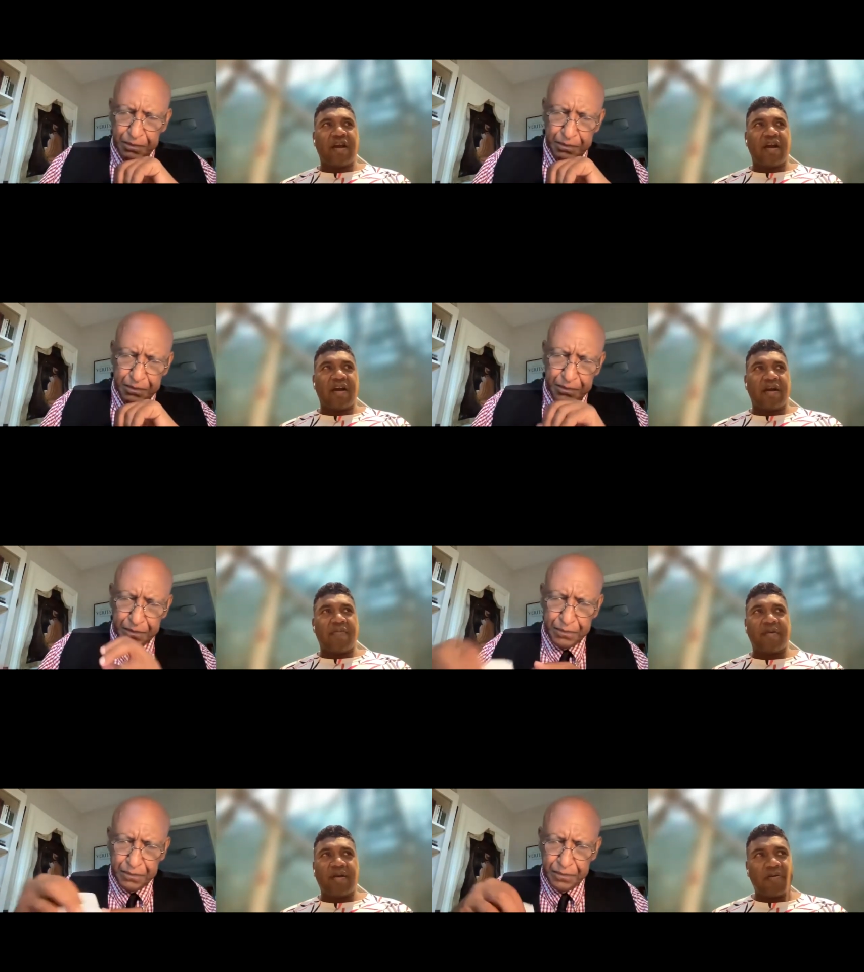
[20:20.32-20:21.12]

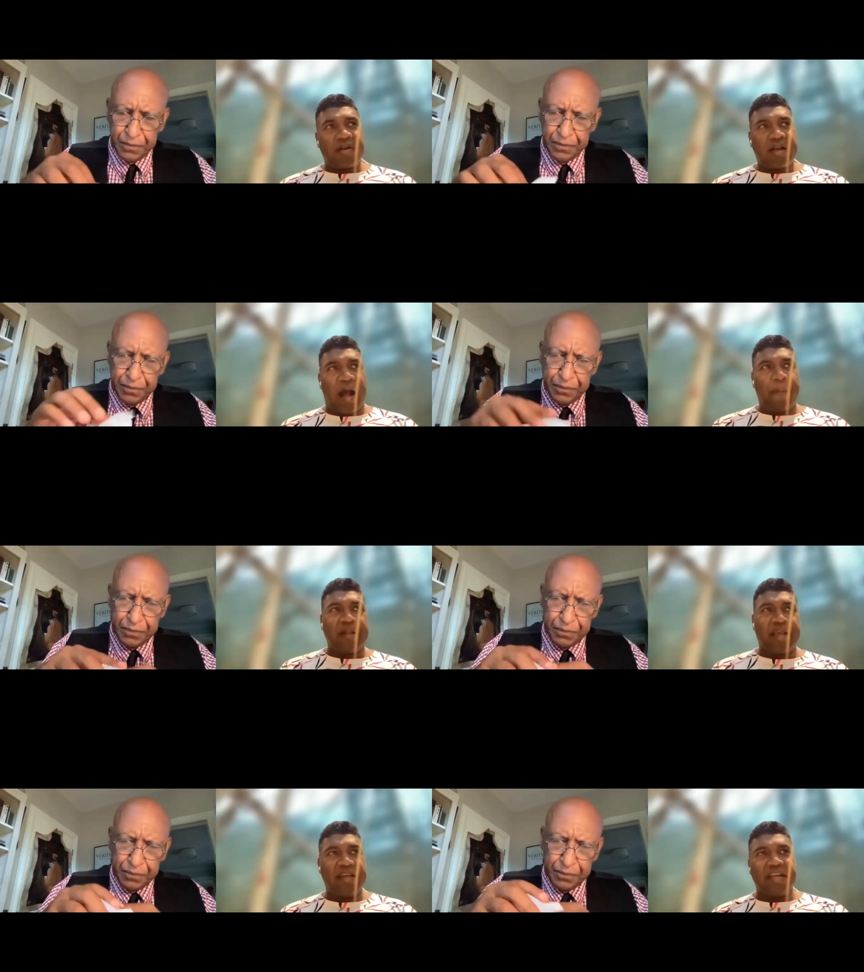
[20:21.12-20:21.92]
Speaker 1: um,
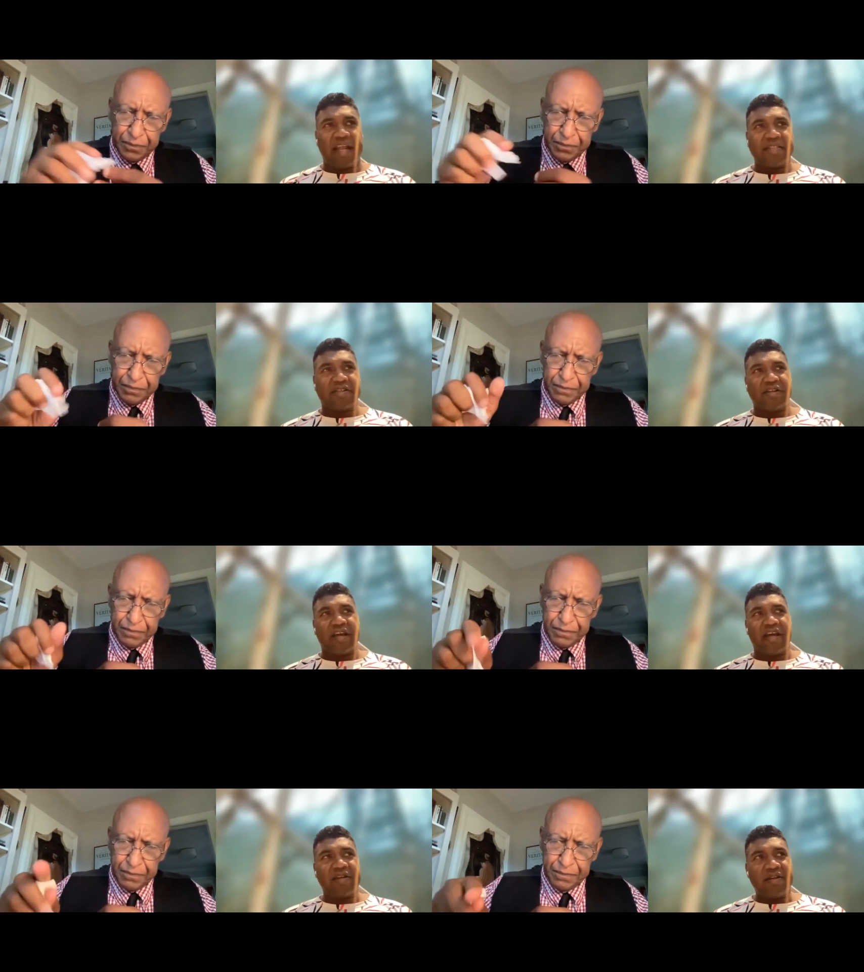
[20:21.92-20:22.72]
complicated answer to
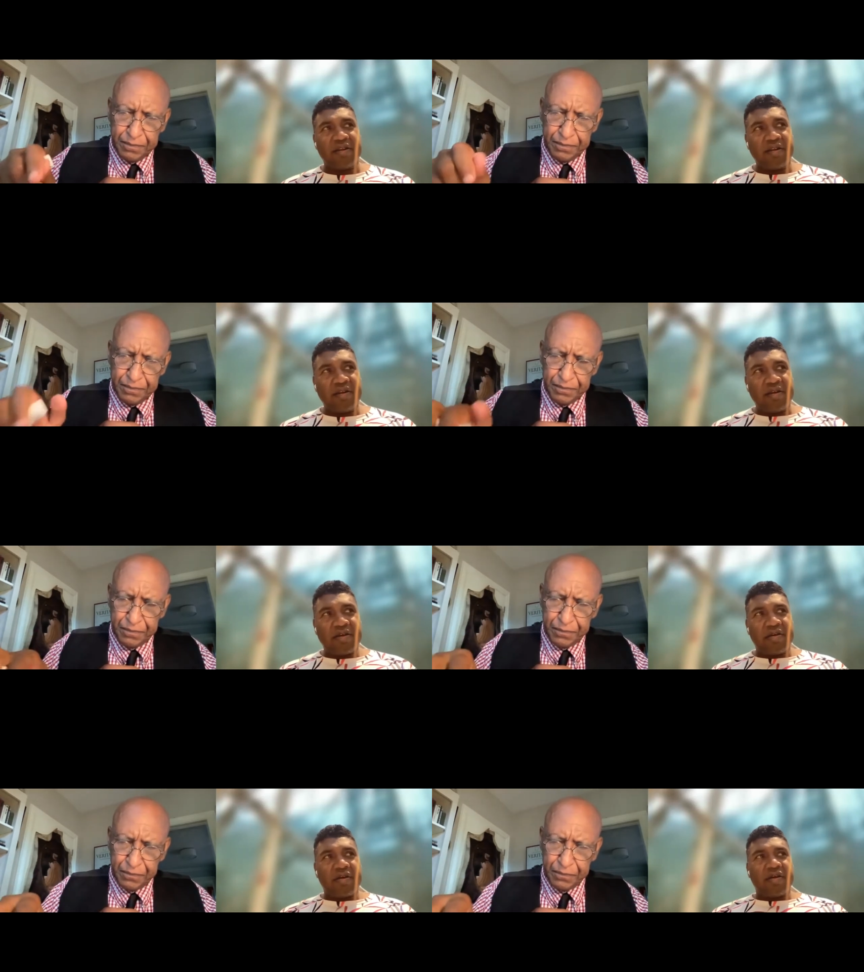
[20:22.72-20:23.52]
that.
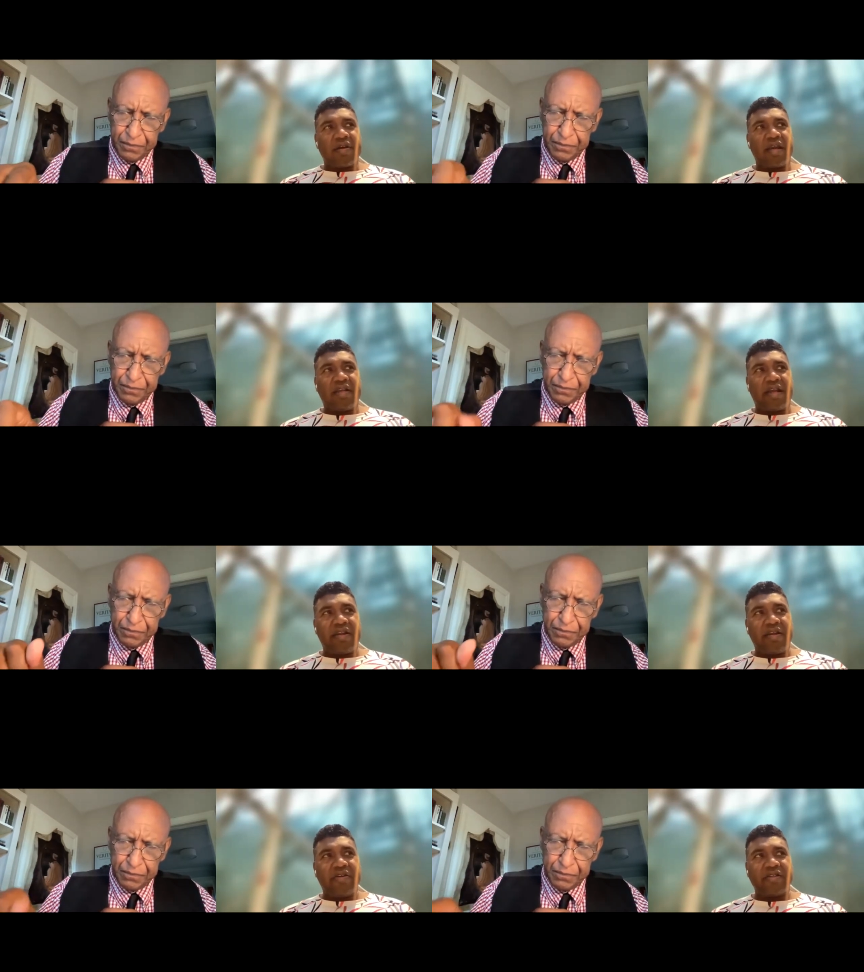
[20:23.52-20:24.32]
And then
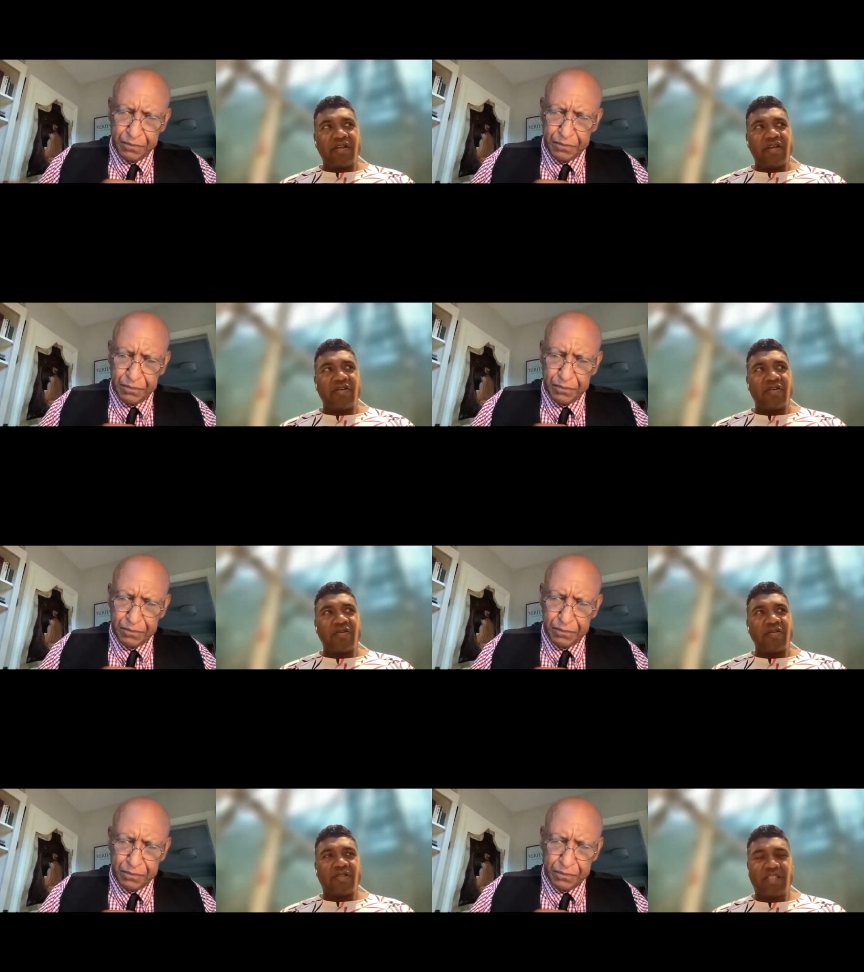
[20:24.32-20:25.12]
there's a
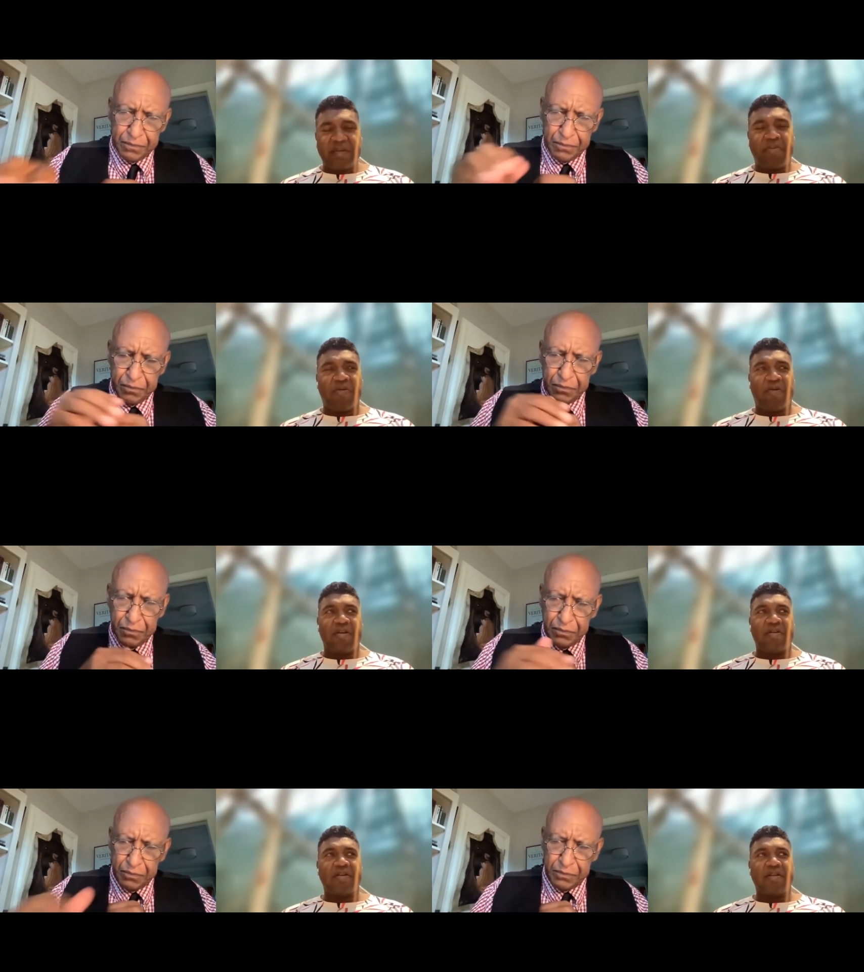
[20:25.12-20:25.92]
simple
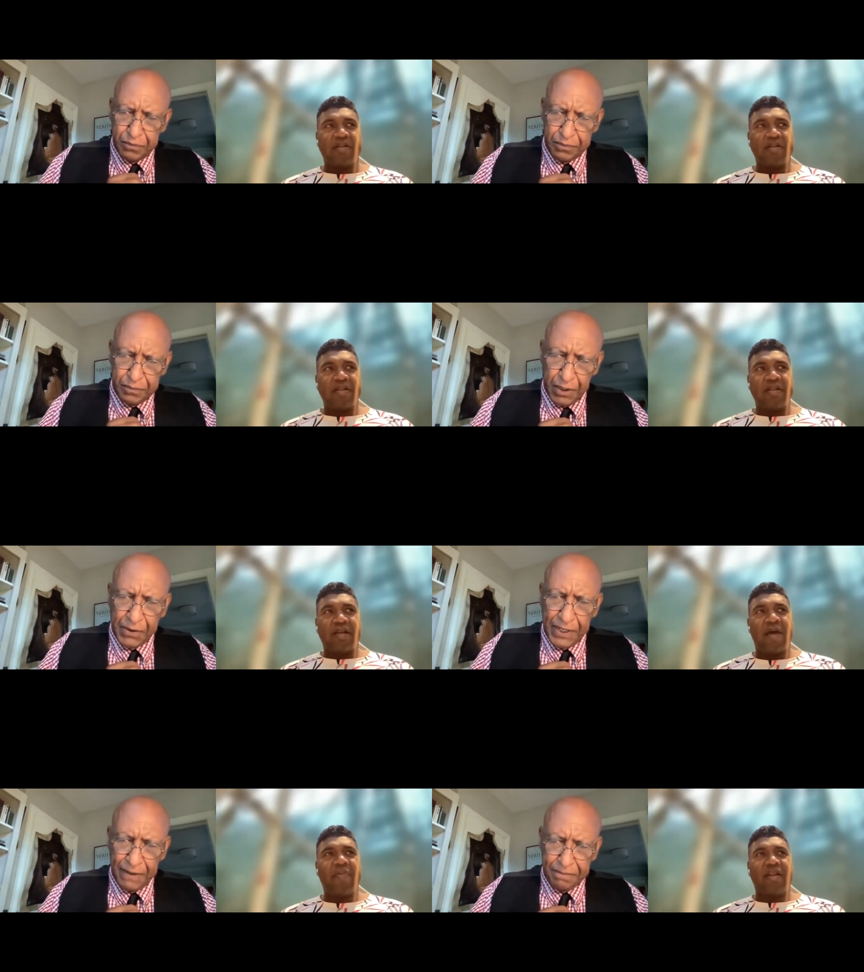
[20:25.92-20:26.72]
one.
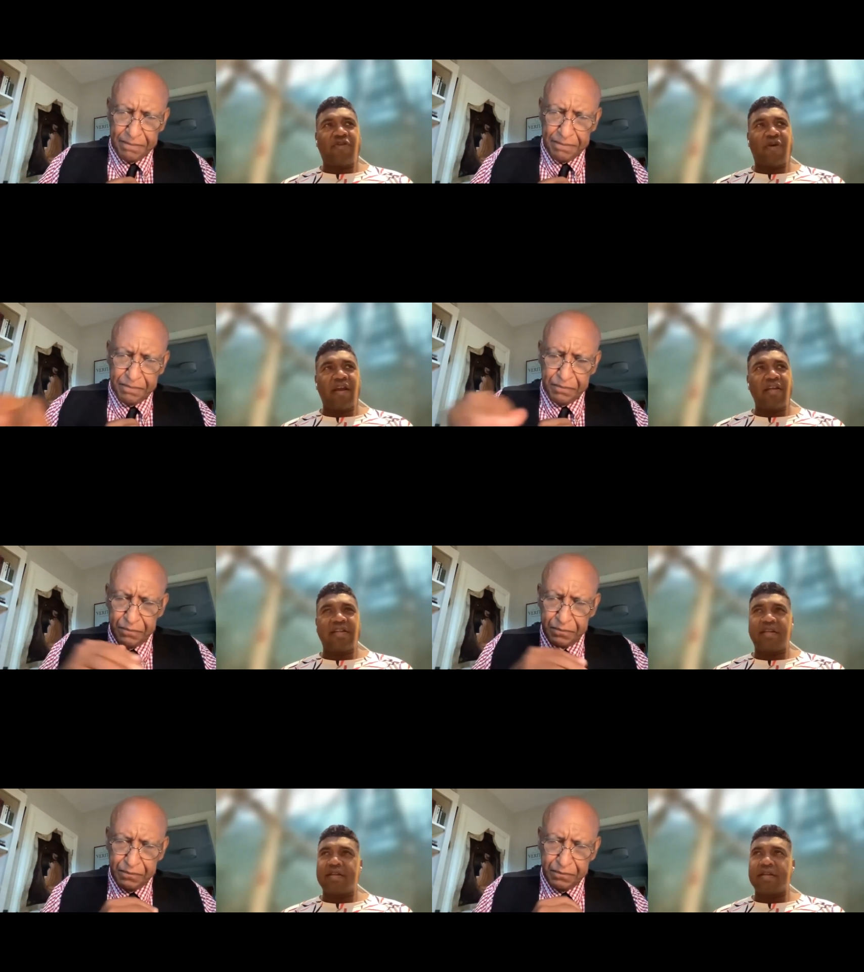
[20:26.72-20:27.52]
Okay. How about I try
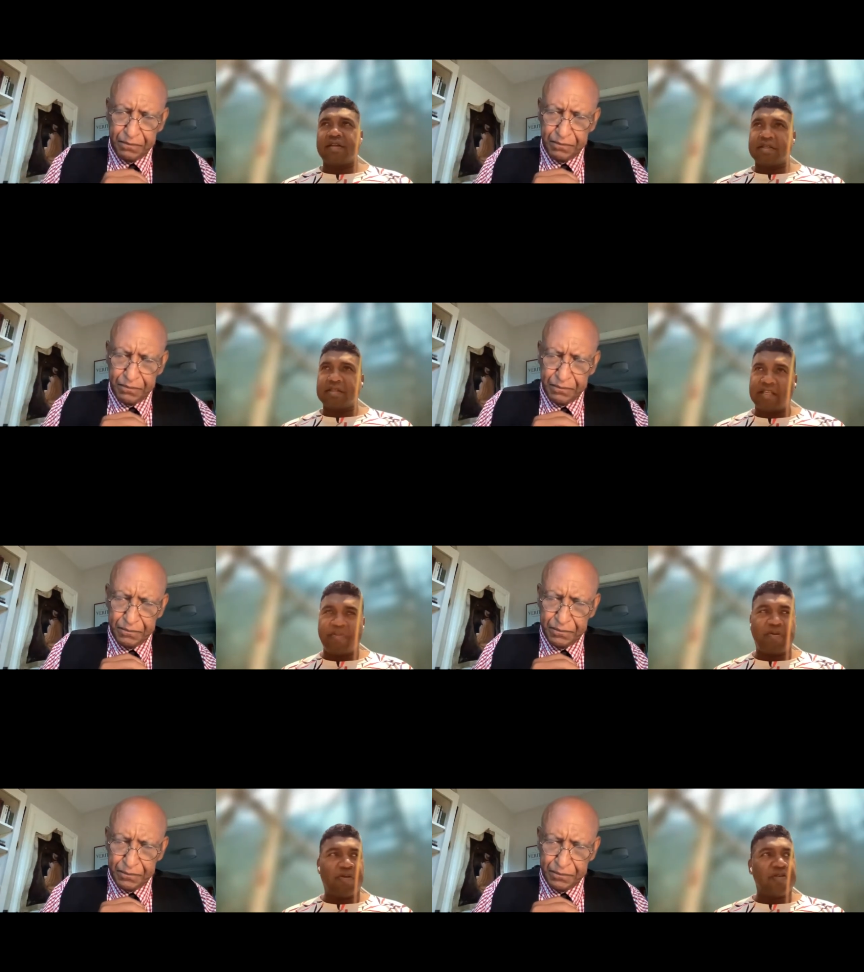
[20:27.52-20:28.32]
the
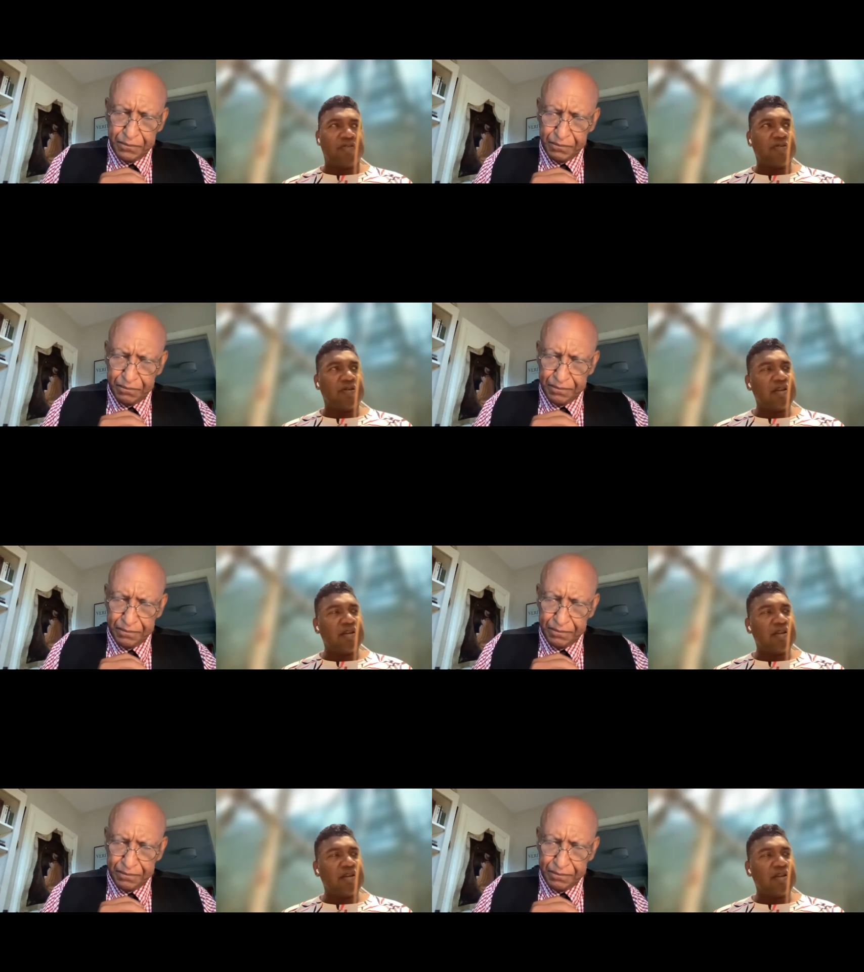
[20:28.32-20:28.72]
simple one?